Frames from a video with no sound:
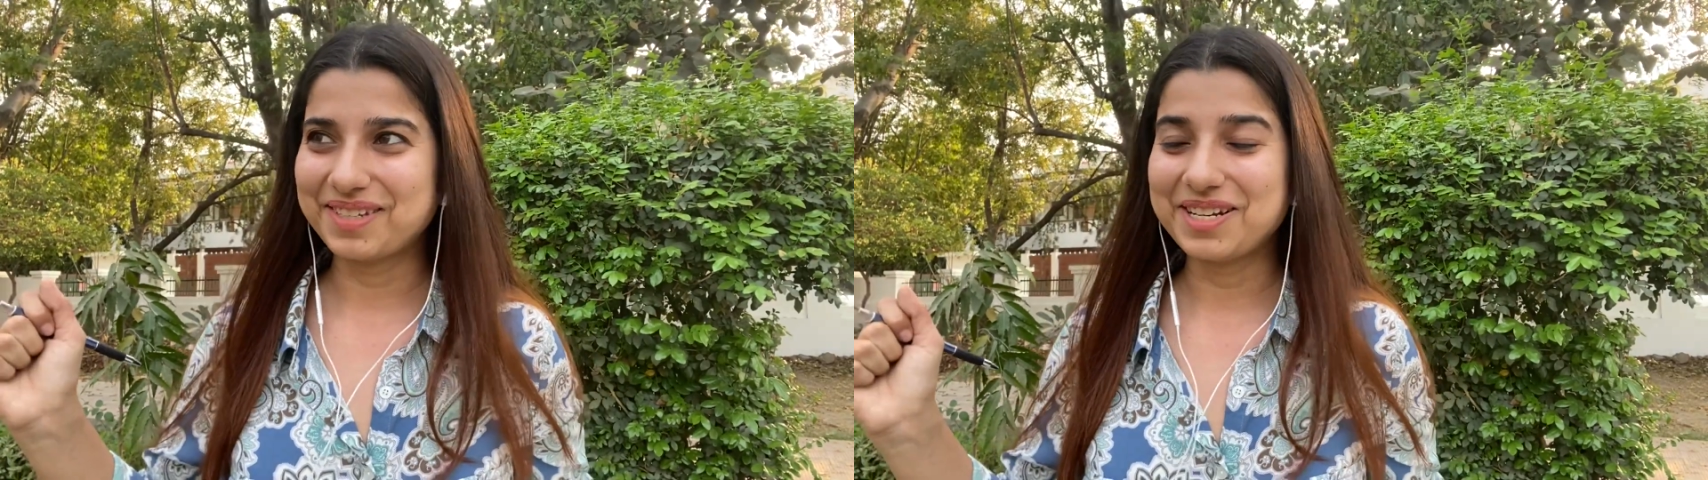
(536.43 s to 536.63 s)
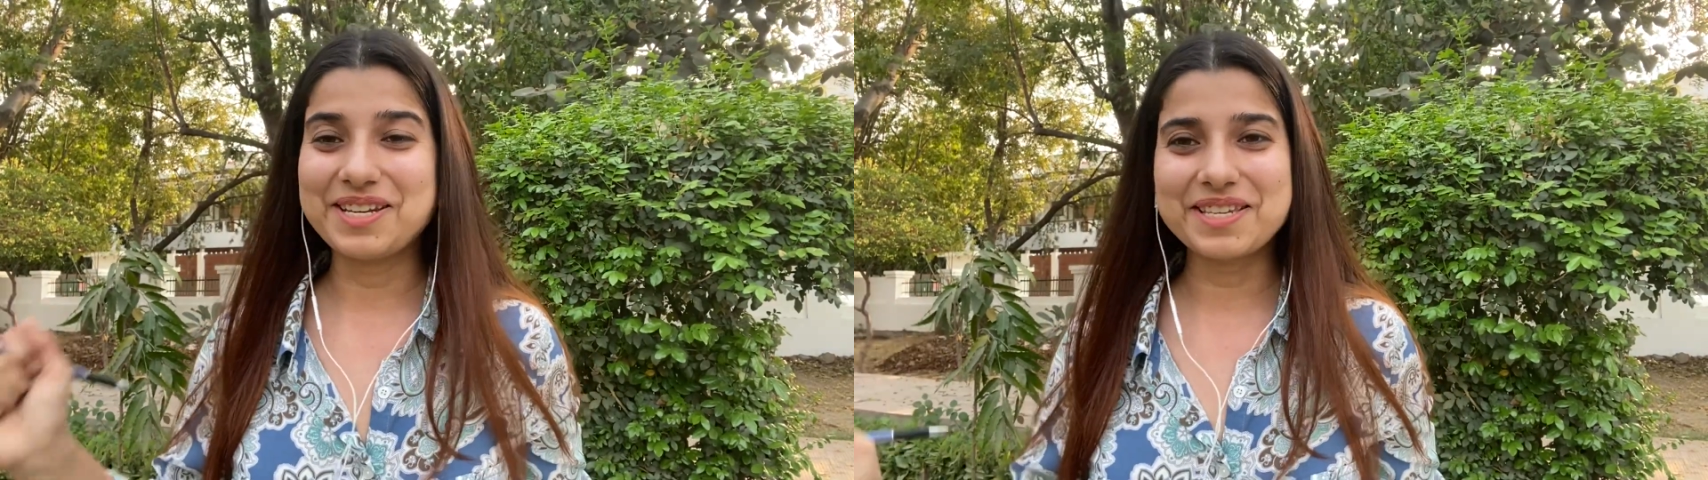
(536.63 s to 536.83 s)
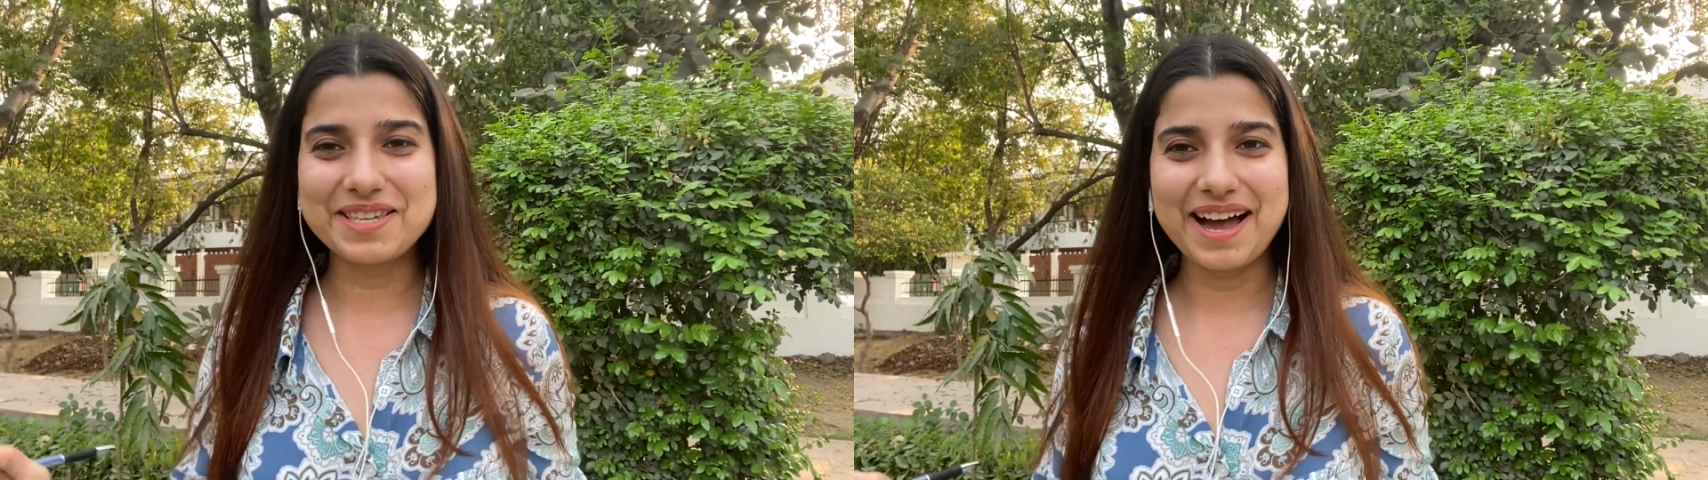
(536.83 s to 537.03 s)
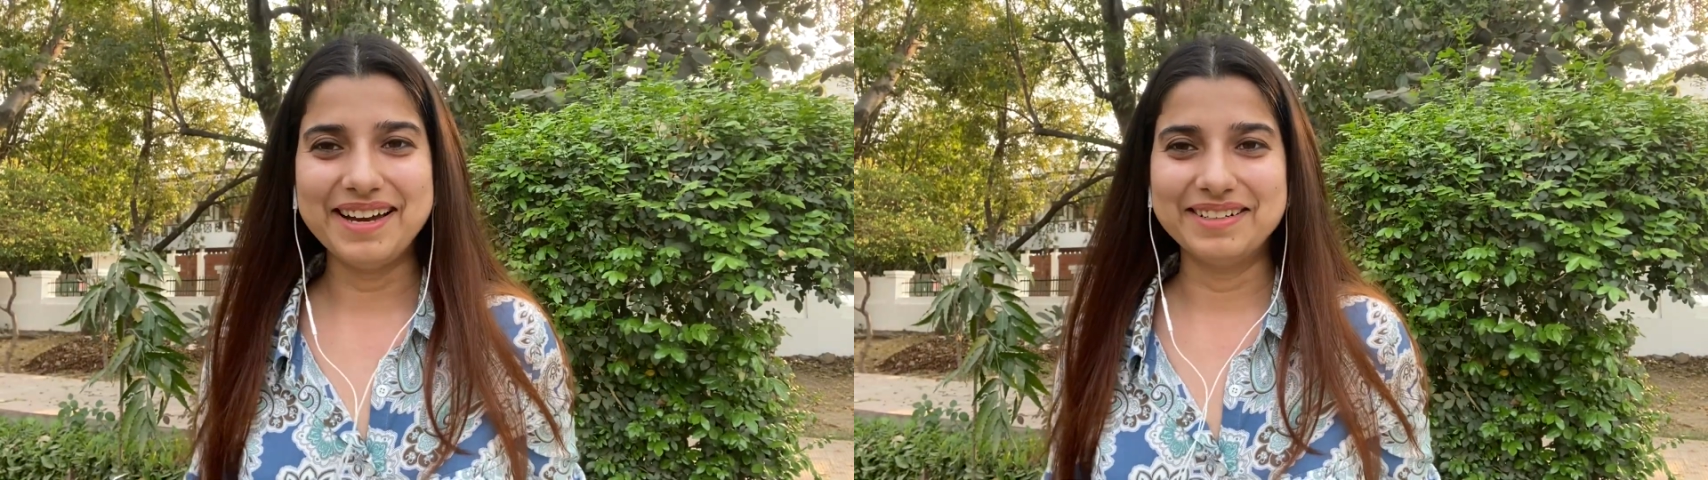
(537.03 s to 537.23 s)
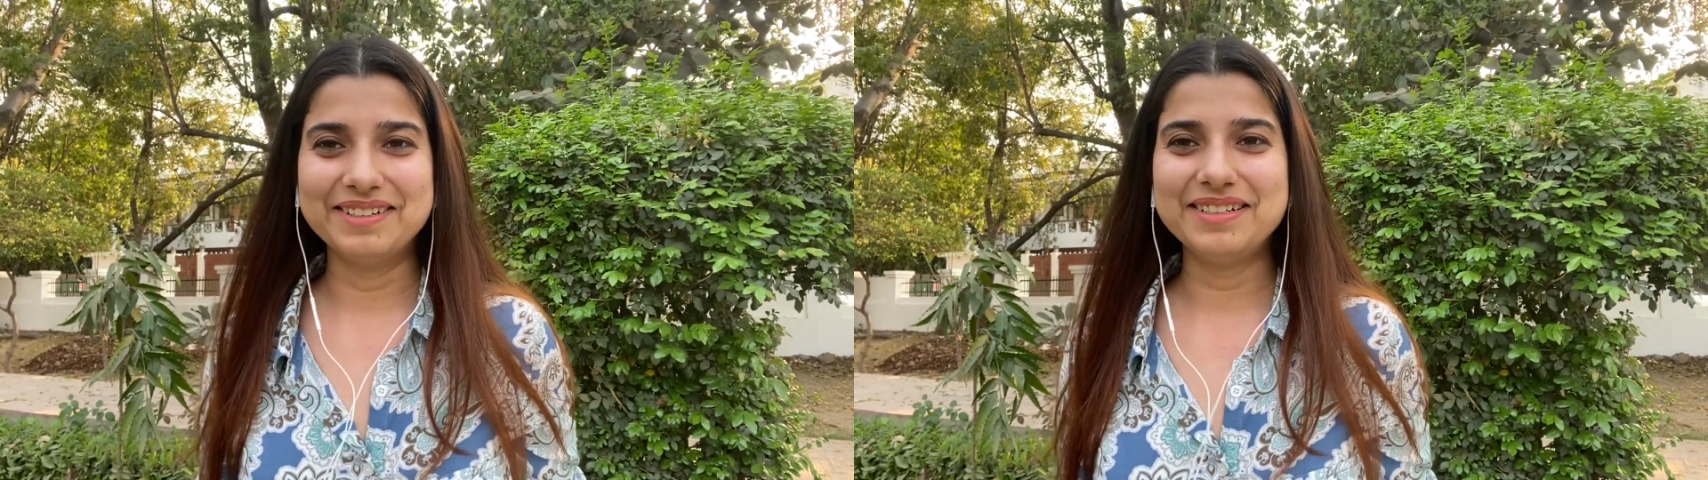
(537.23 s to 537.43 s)

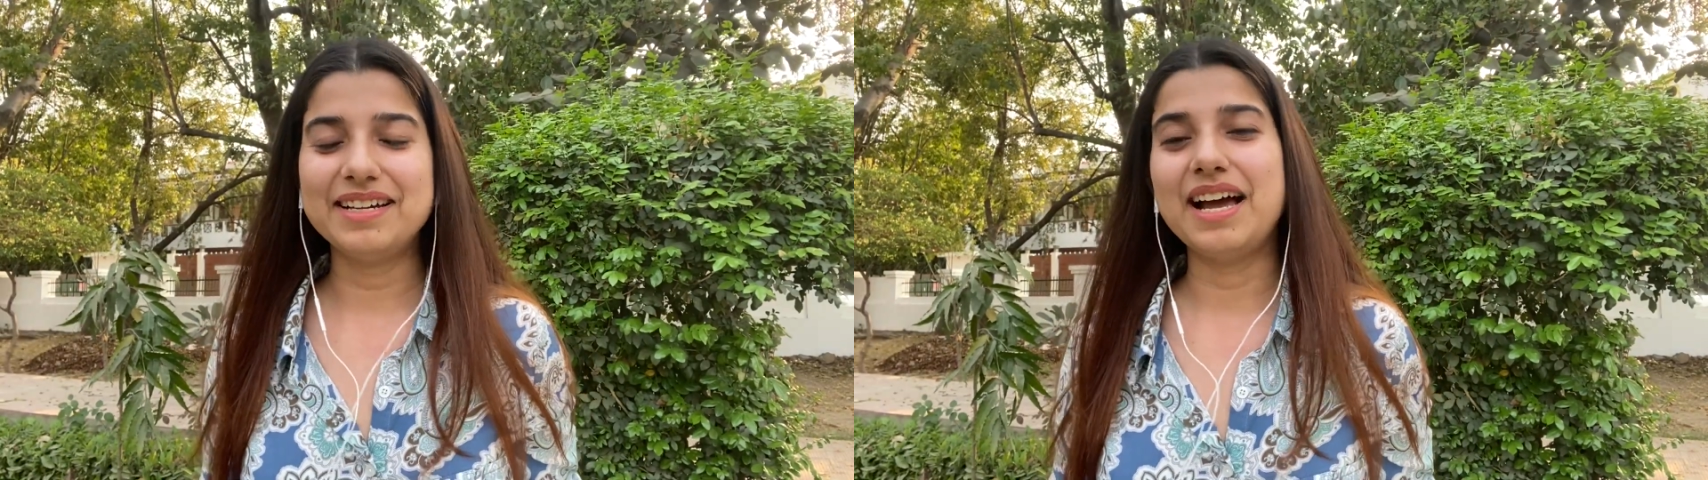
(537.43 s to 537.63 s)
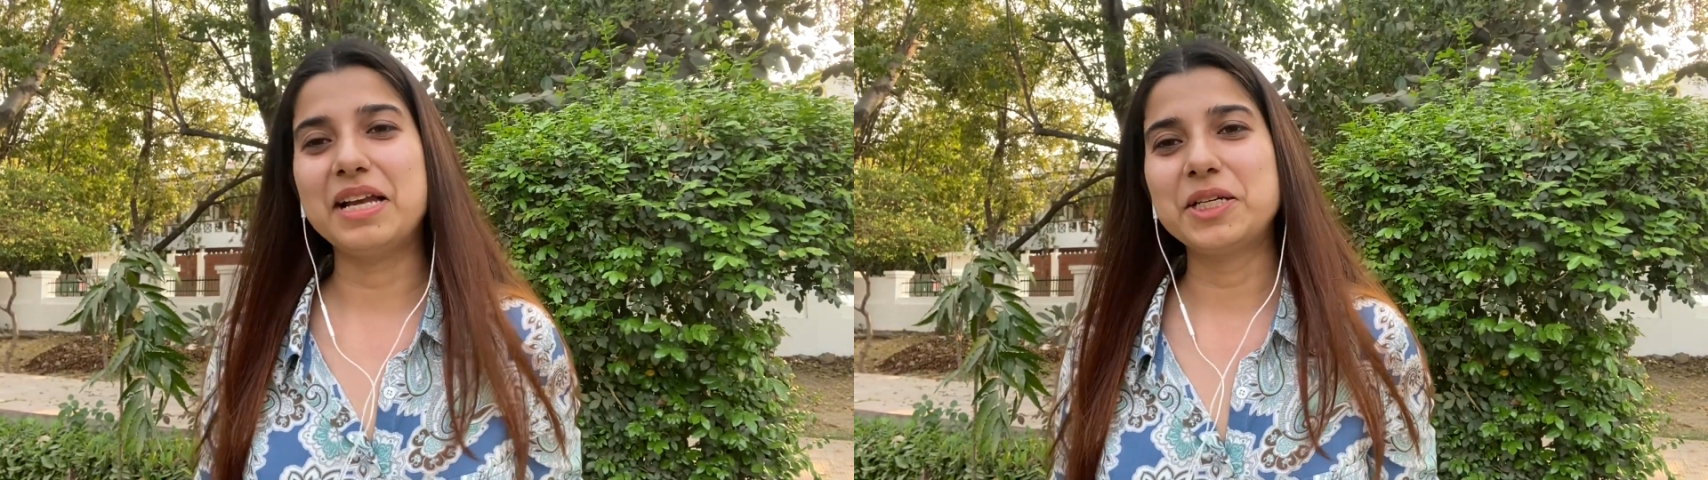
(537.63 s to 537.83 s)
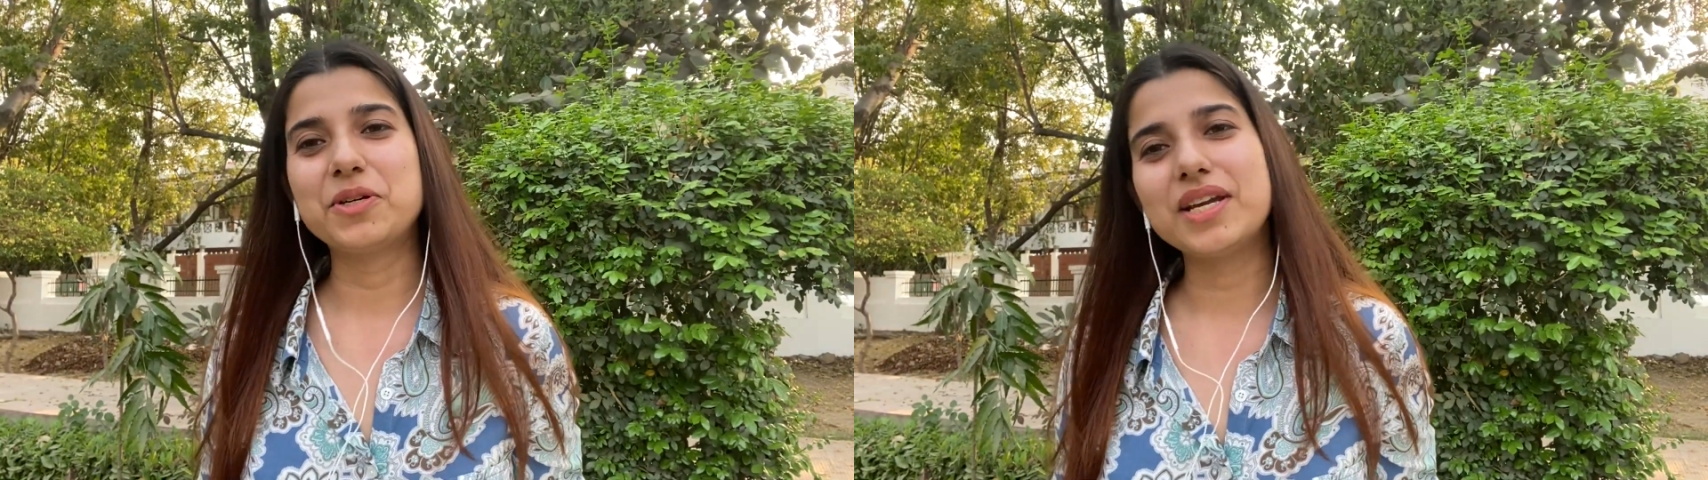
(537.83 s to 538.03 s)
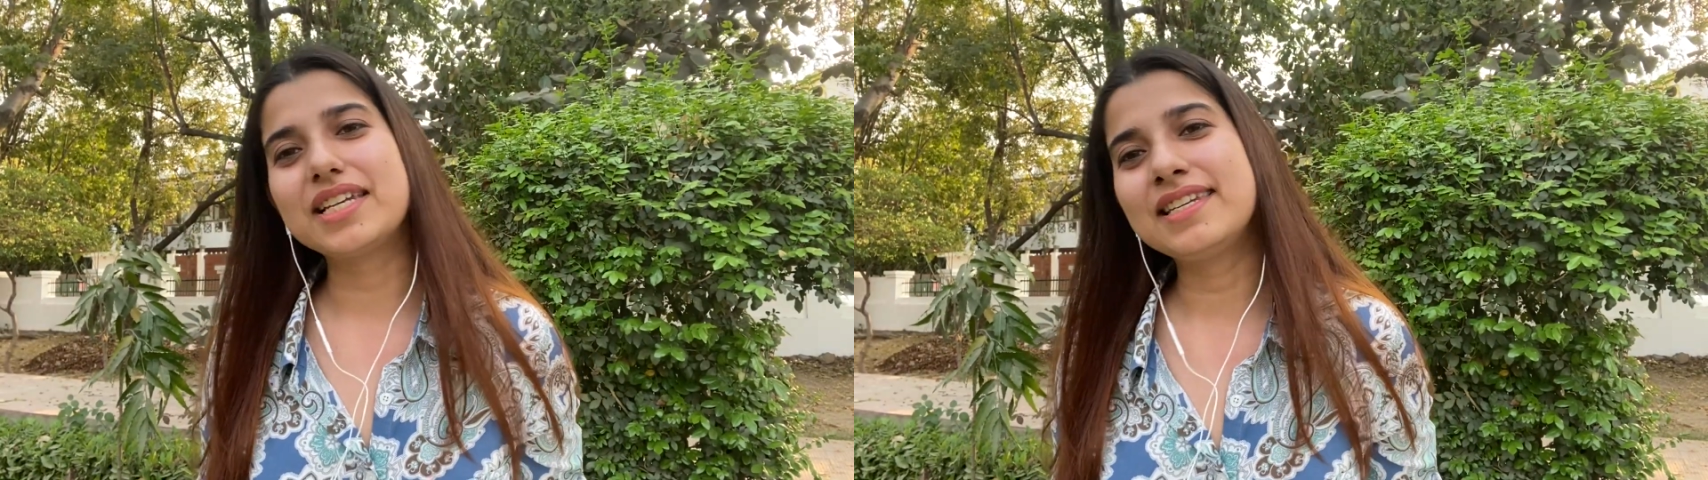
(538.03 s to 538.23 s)
desire and great